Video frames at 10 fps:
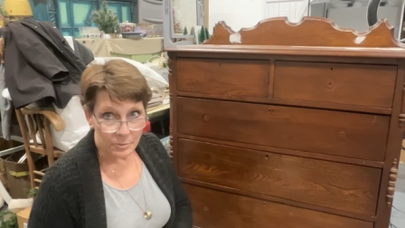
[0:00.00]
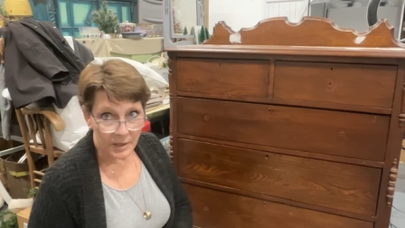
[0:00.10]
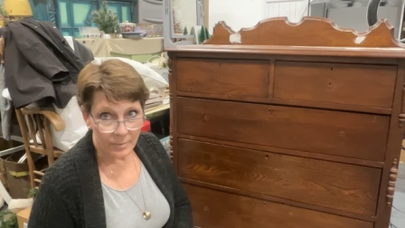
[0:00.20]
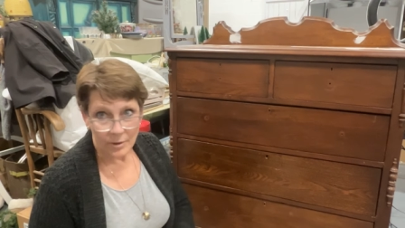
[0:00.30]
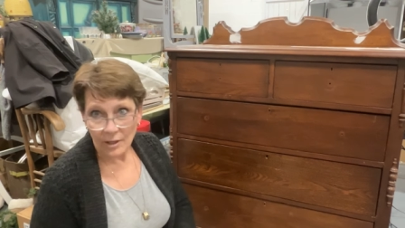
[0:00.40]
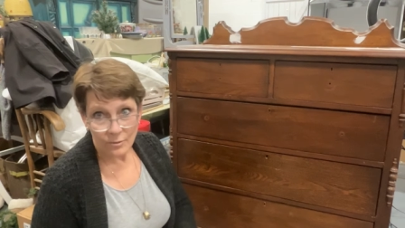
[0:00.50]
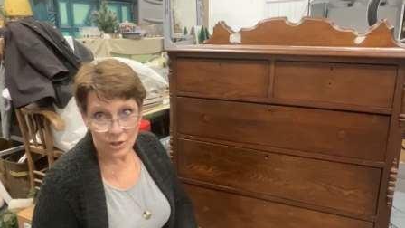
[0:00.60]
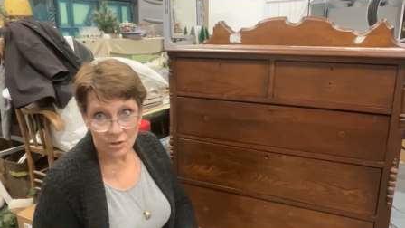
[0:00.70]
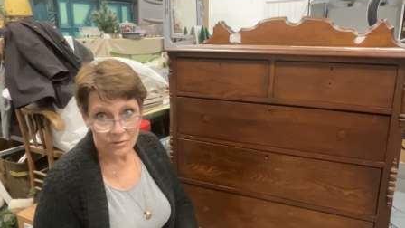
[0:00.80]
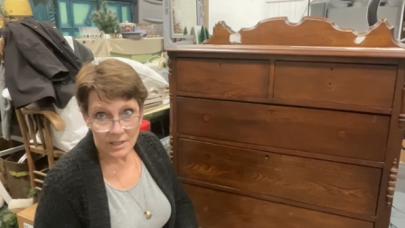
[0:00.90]
paper, and I was
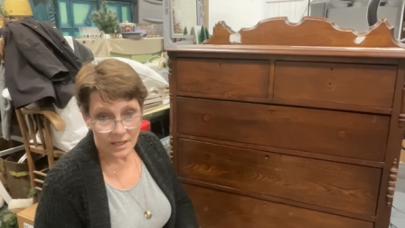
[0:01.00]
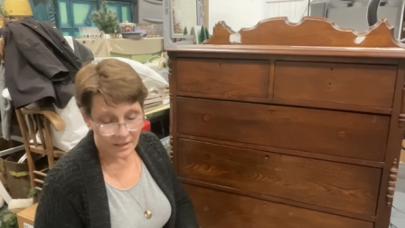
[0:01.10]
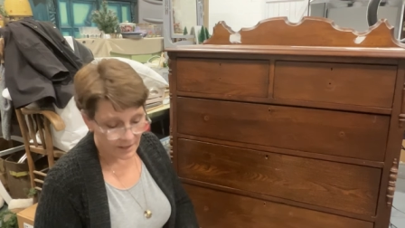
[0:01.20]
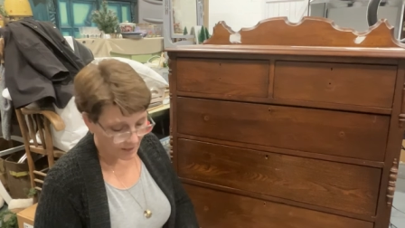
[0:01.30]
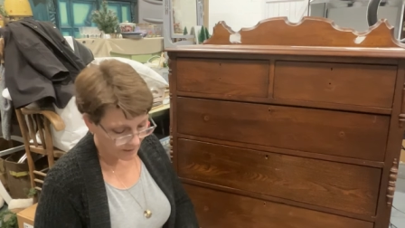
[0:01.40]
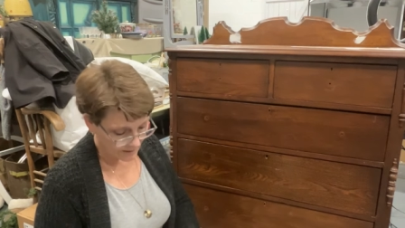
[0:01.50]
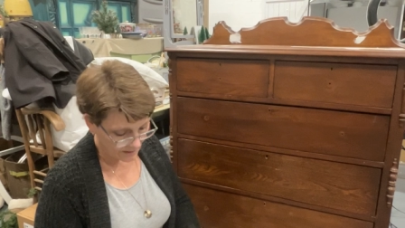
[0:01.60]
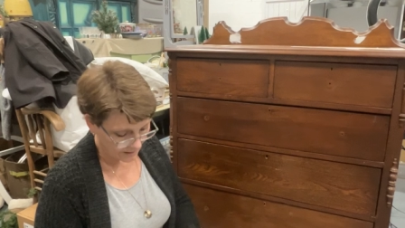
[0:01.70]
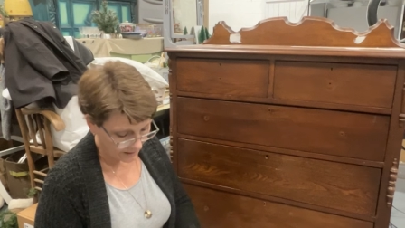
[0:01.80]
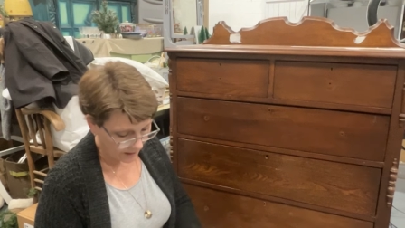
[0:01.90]
so excited to get this
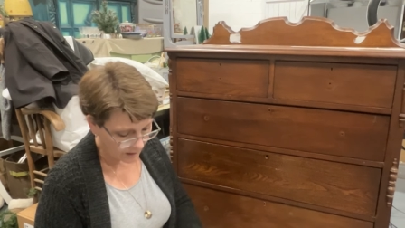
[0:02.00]
in. I